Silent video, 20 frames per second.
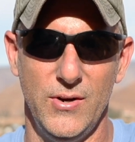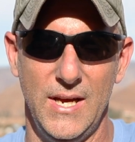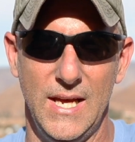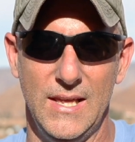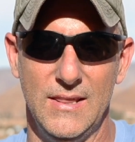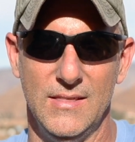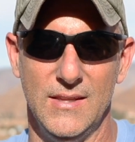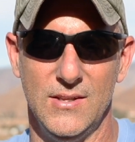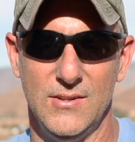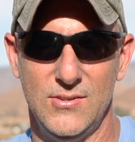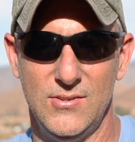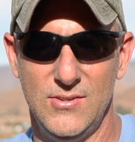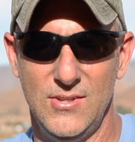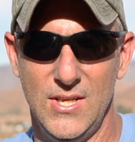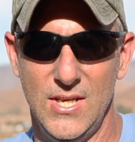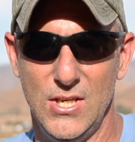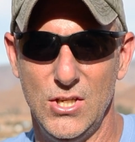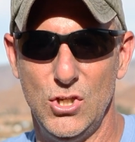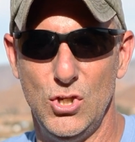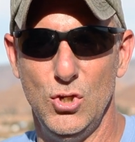in the
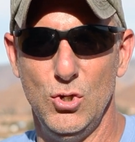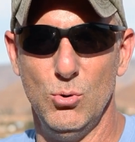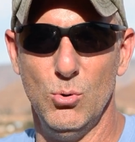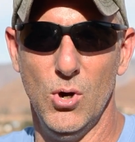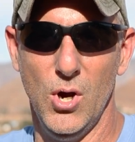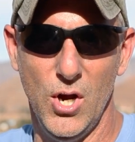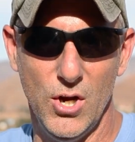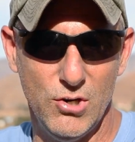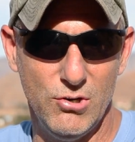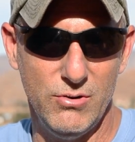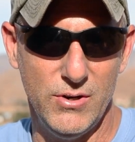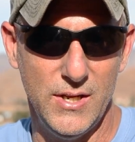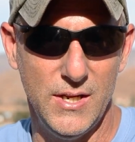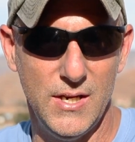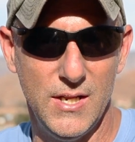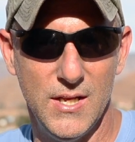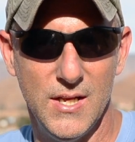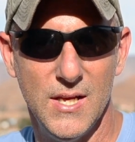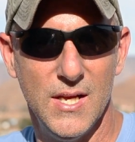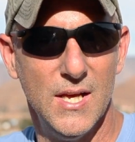C200.